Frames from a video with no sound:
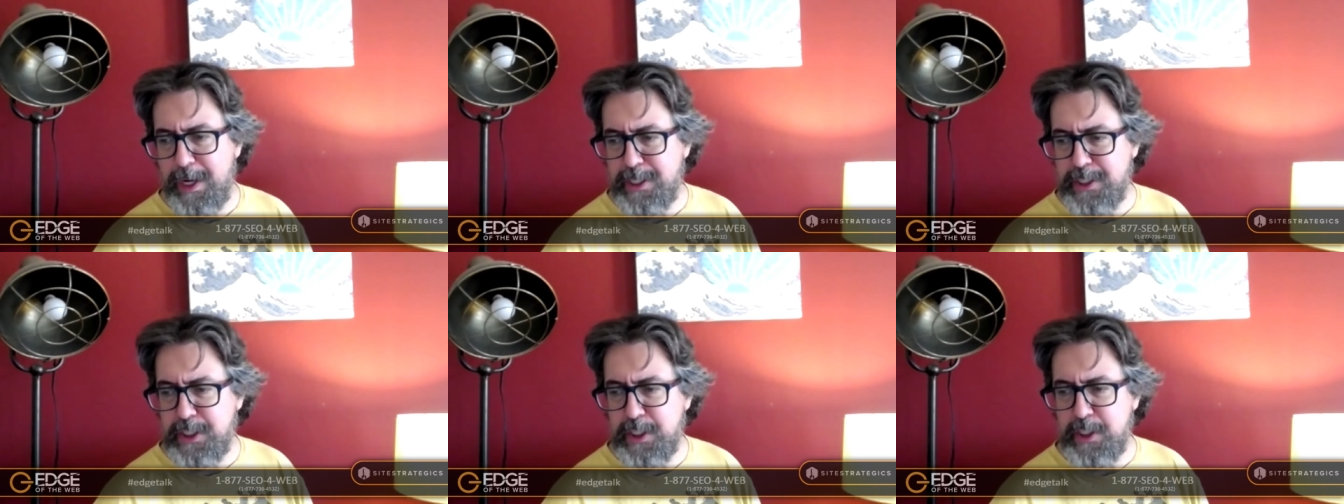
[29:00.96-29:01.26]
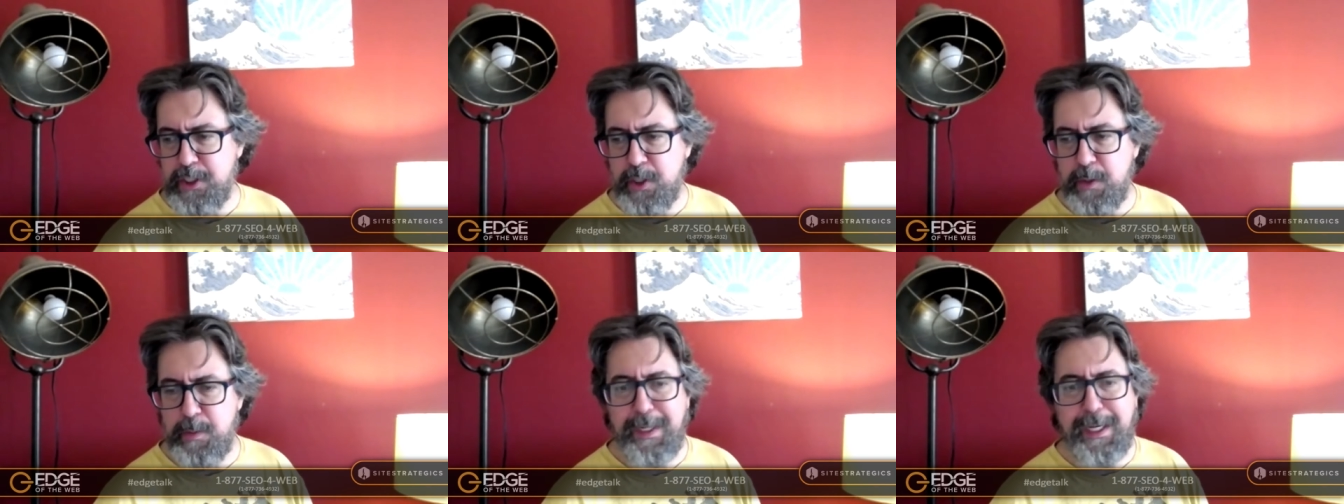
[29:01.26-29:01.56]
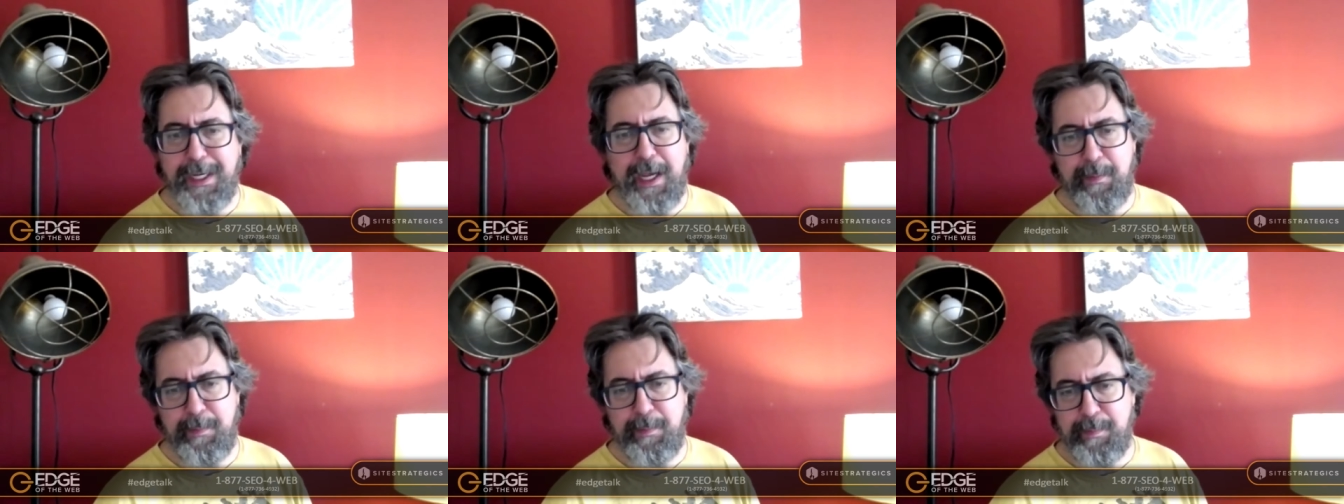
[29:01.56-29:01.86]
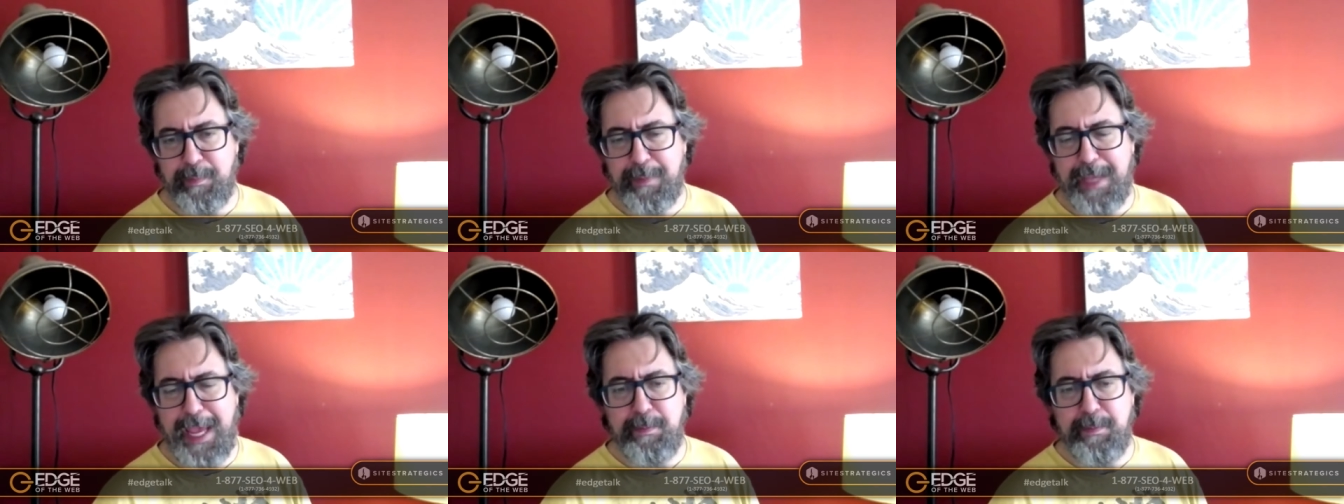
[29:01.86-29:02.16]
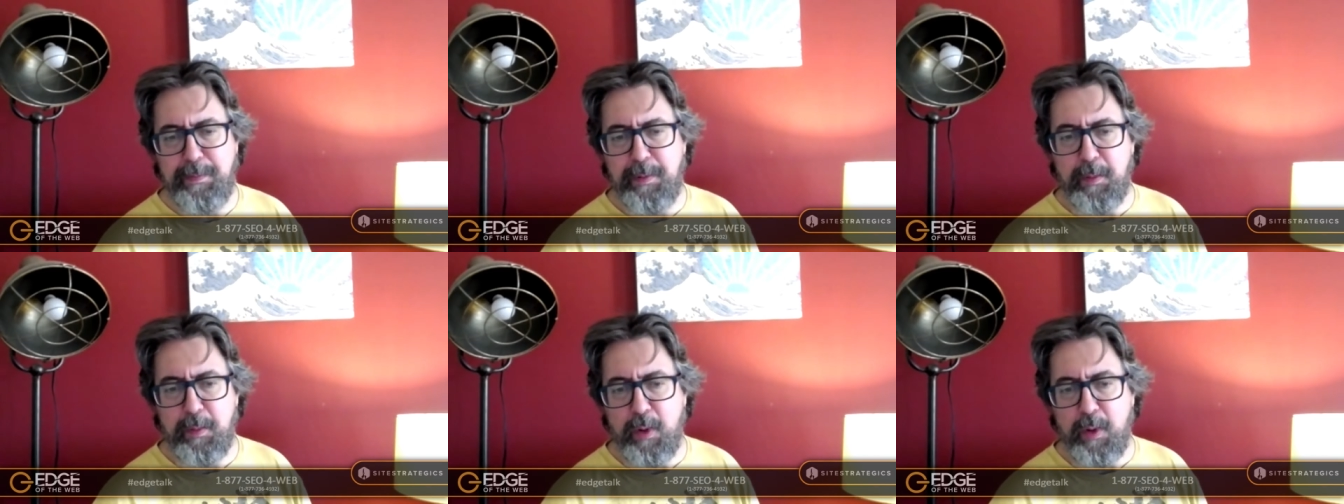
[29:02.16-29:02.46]
questions. They're becoming
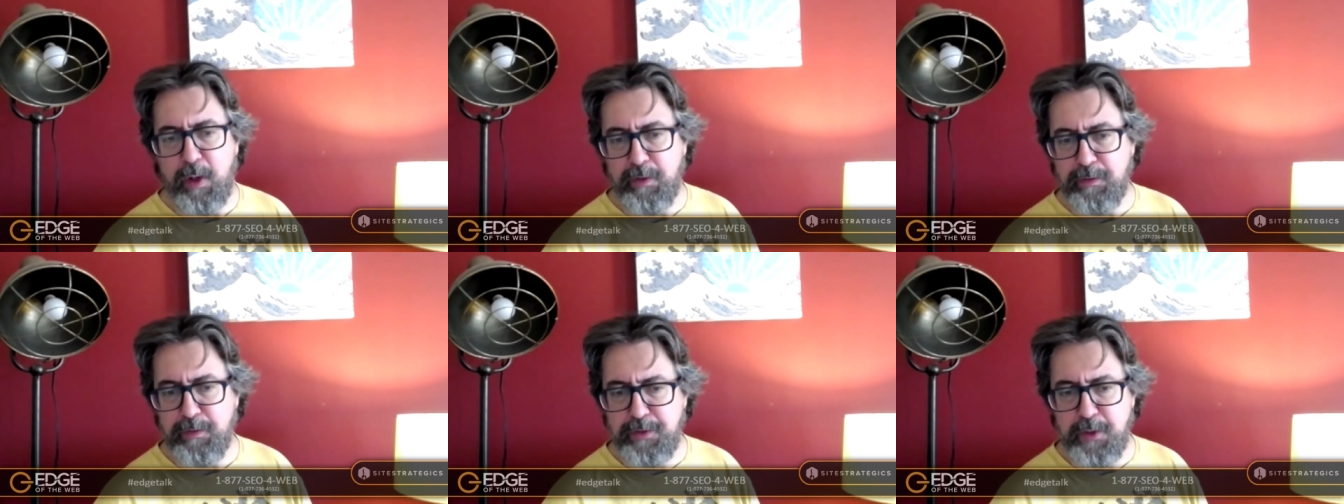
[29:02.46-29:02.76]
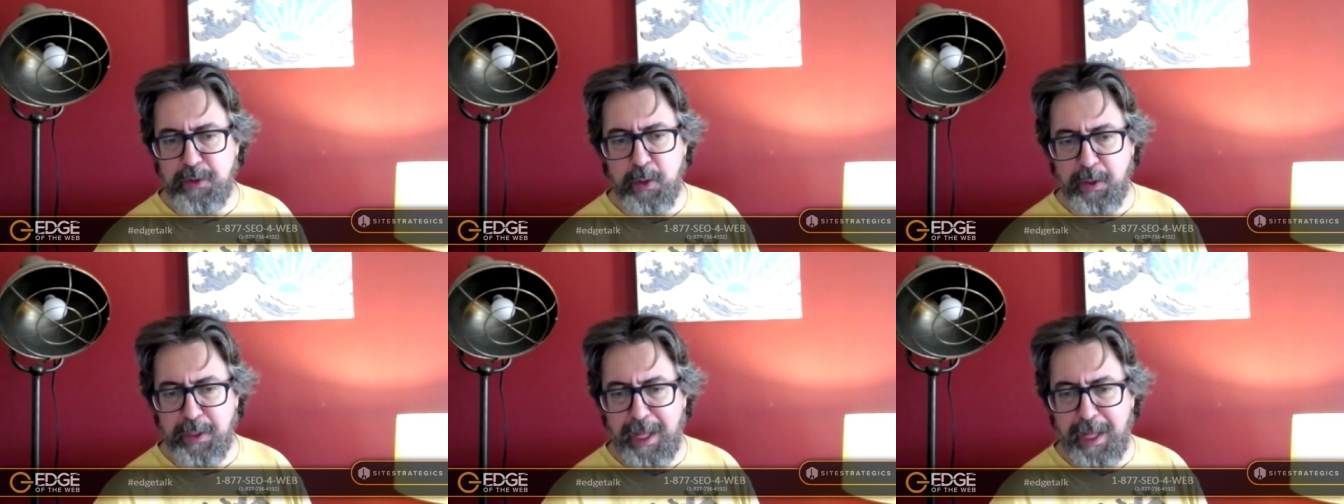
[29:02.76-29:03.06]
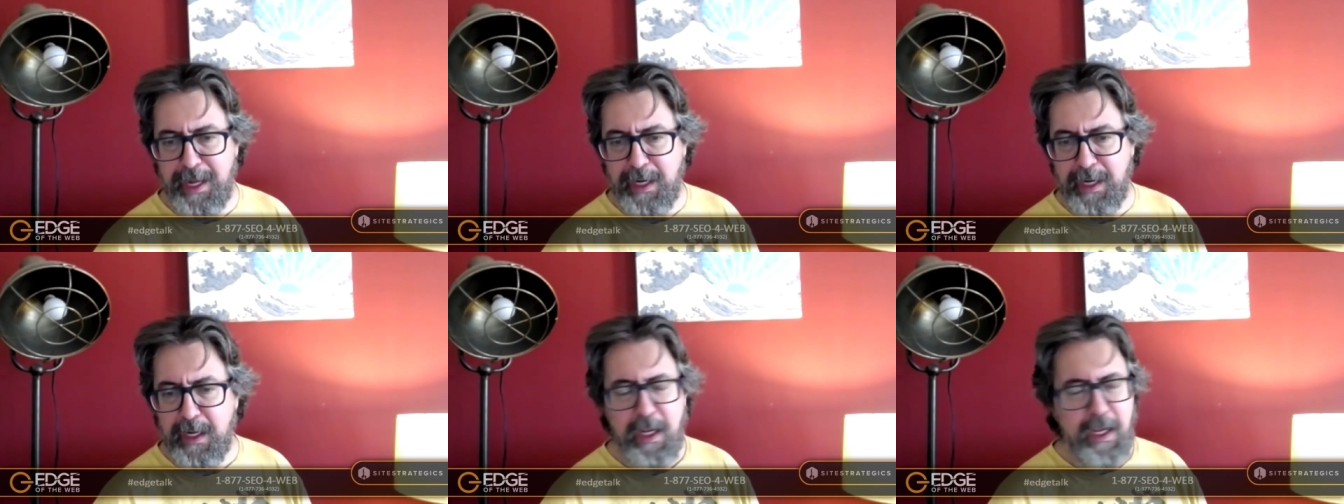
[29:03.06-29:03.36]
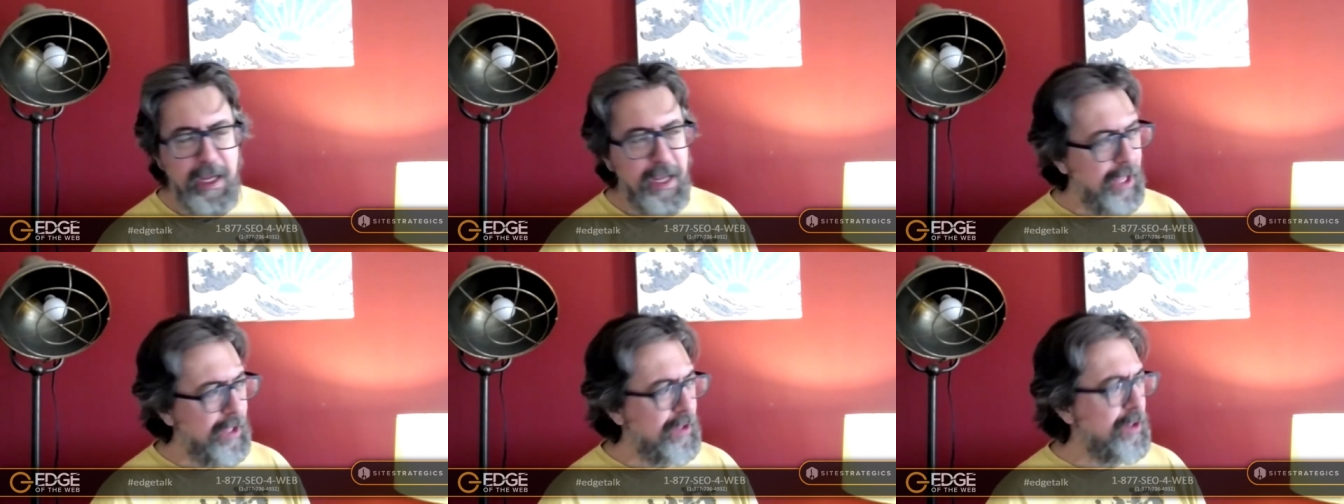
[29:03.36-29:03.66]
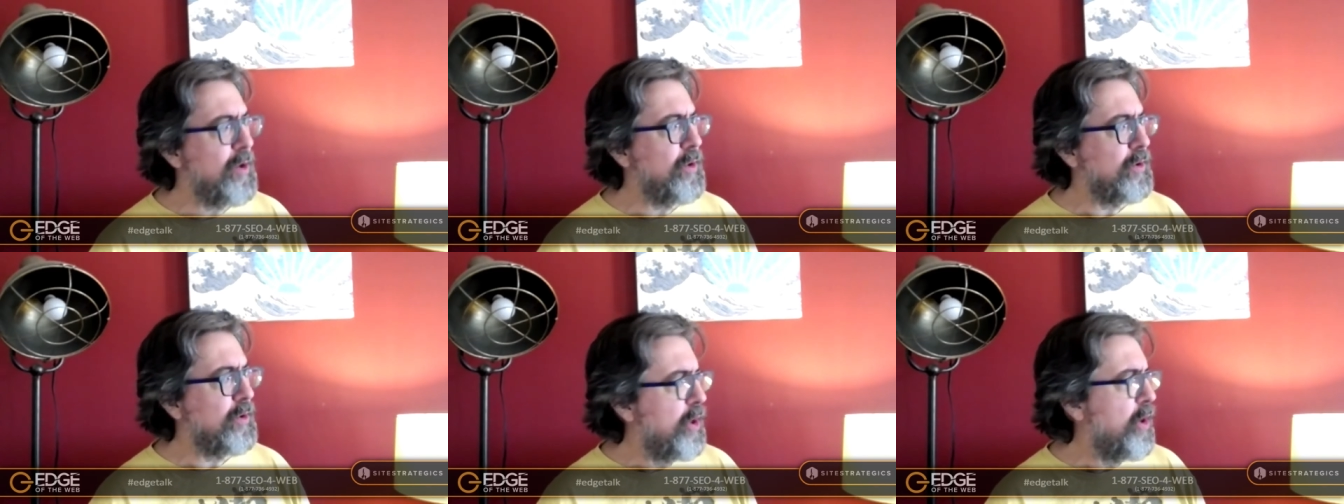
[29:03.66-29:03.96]
capable of doing that,
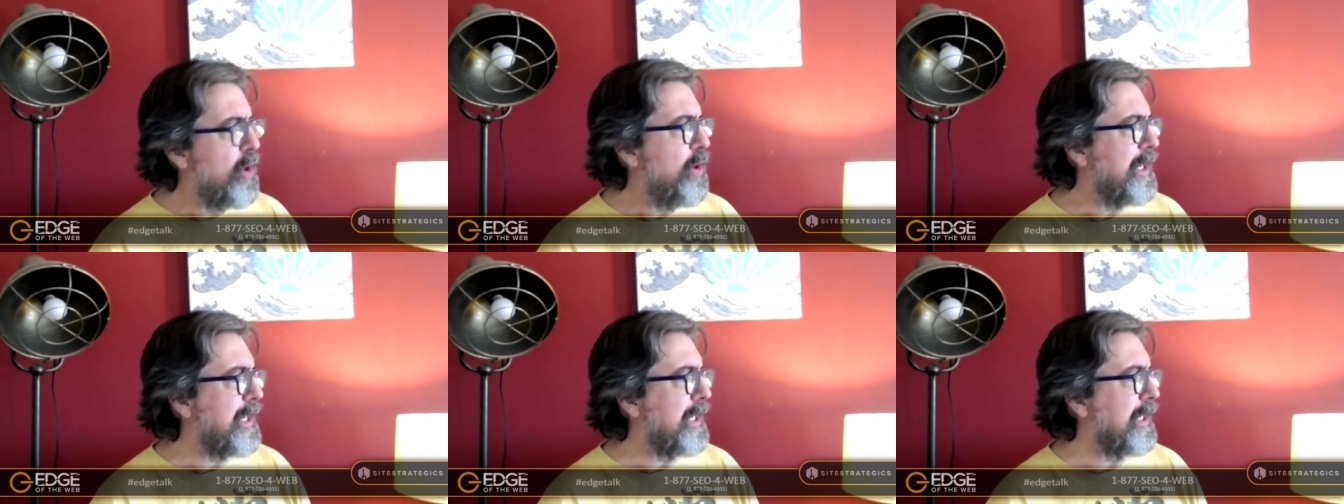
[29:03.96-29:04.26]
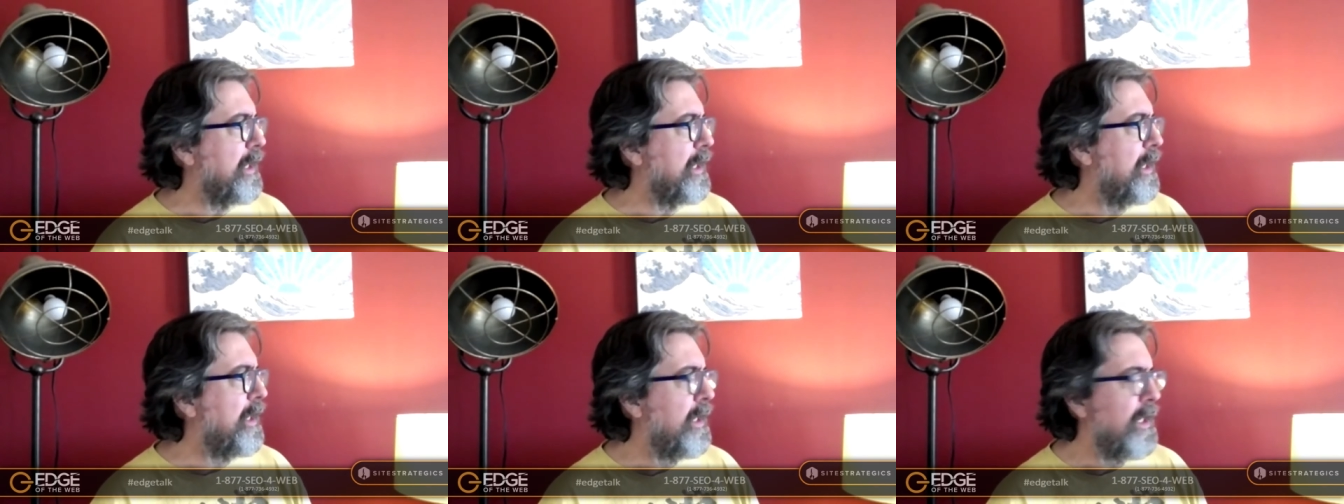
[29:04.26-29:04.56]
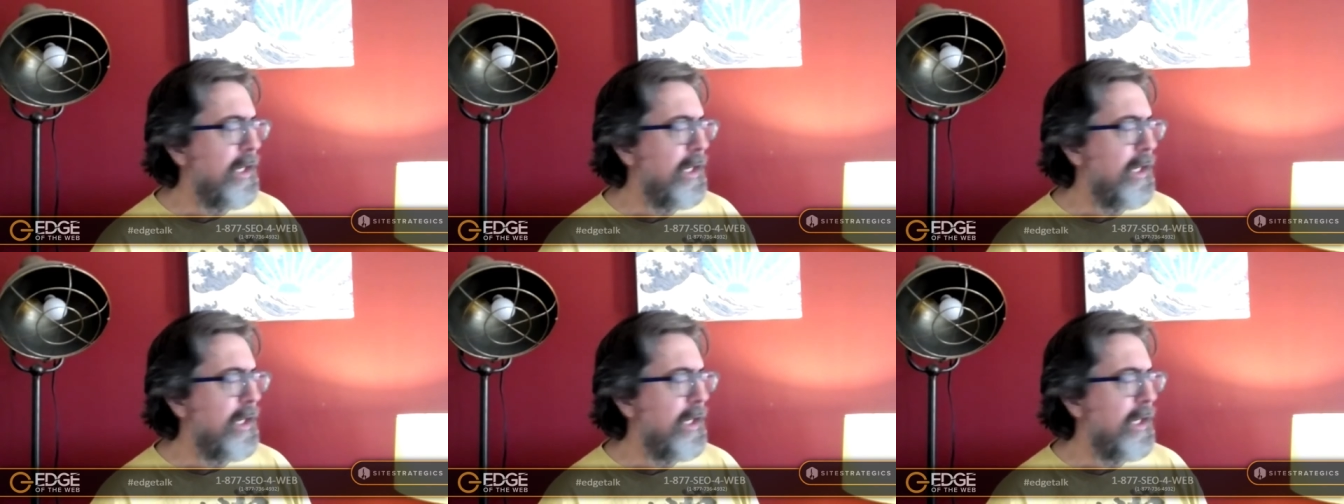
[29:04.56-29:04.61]
and they're learning.